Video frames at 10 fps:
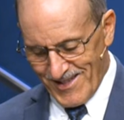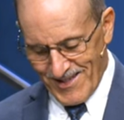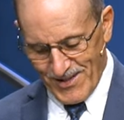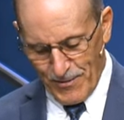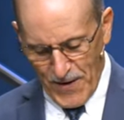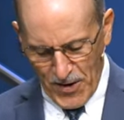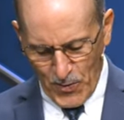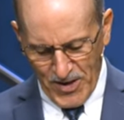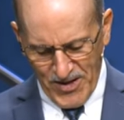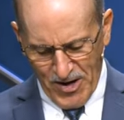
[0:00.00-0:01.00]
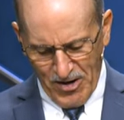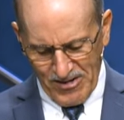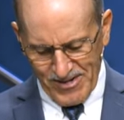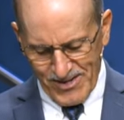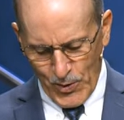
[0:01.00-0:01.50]
The very one
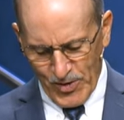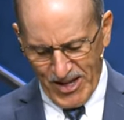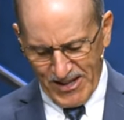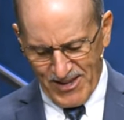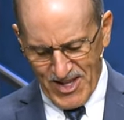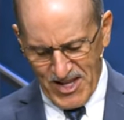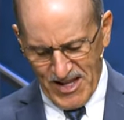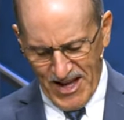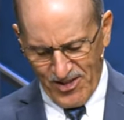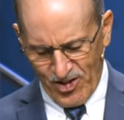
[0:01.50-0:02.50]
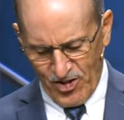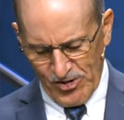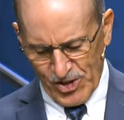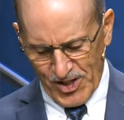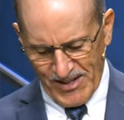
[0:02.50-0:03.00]
there who was at the
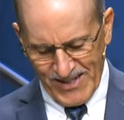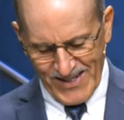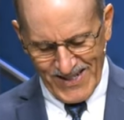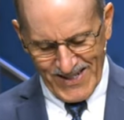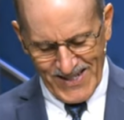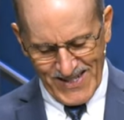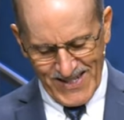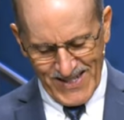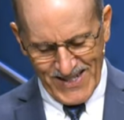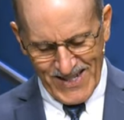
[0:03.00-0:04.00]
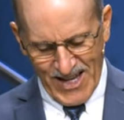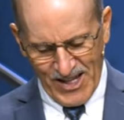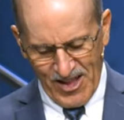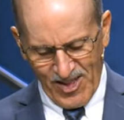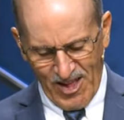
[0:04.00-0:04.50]
execution.
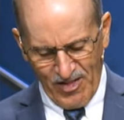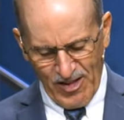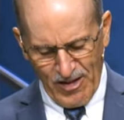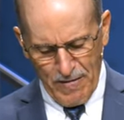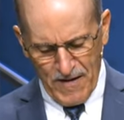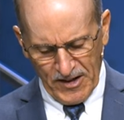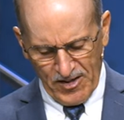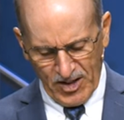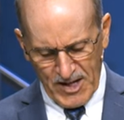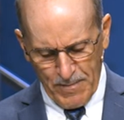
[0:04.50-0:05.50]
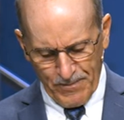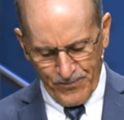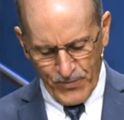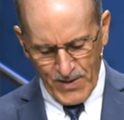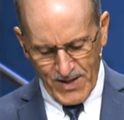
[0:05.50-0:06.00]
And he said this, he fell asleep.
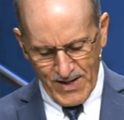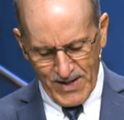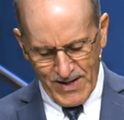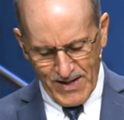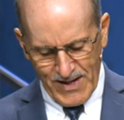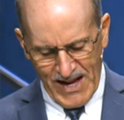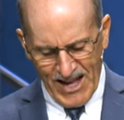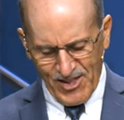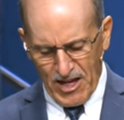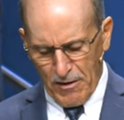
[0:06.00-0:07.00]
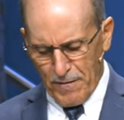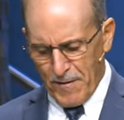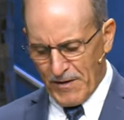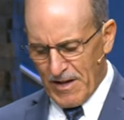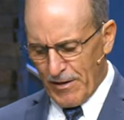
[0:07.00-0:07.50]
Isaiah
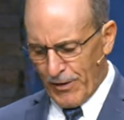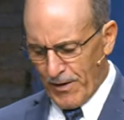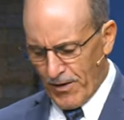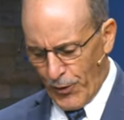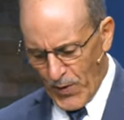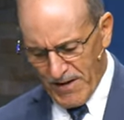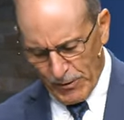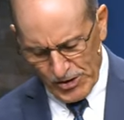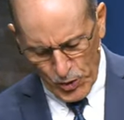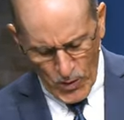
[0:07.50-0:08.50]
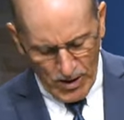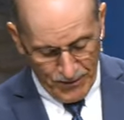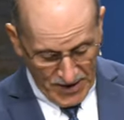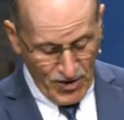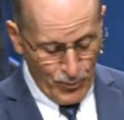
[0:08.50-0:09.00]
53, verse
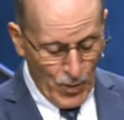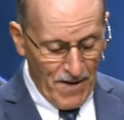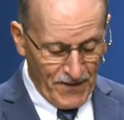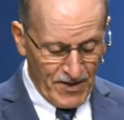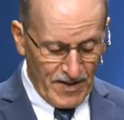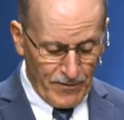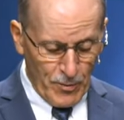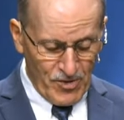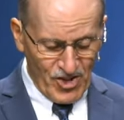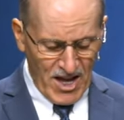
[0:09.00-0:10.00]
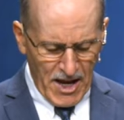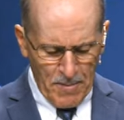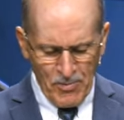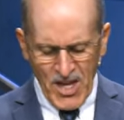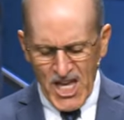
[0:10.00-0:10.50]
12, in this prophecy of the Messiah,
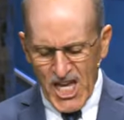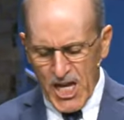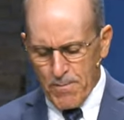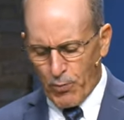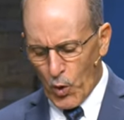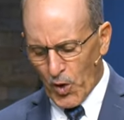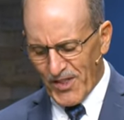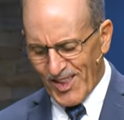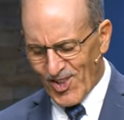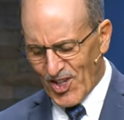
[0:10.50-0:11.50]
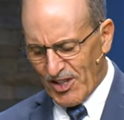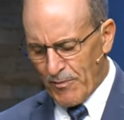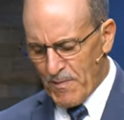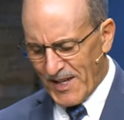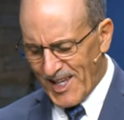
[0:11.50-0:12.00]
he bore the sin
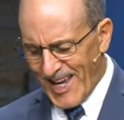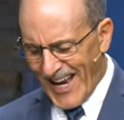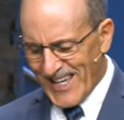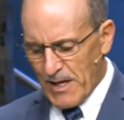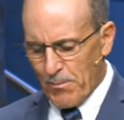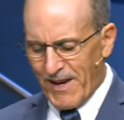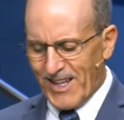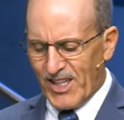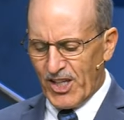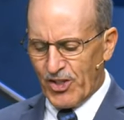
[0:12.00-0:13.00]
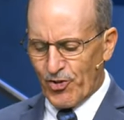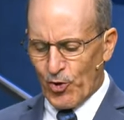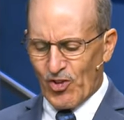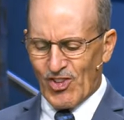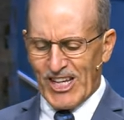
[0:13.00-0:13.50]
of many and he made
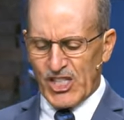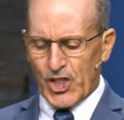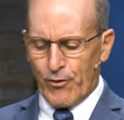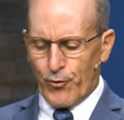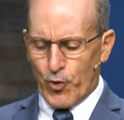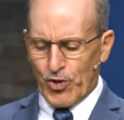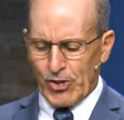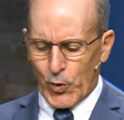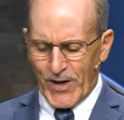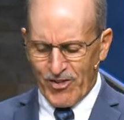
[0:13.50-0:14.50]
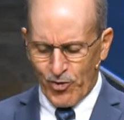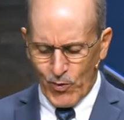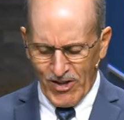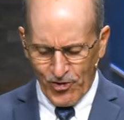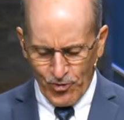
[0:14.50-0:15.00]
intercession for the
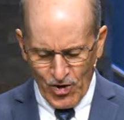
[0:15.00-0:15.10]
transgressors.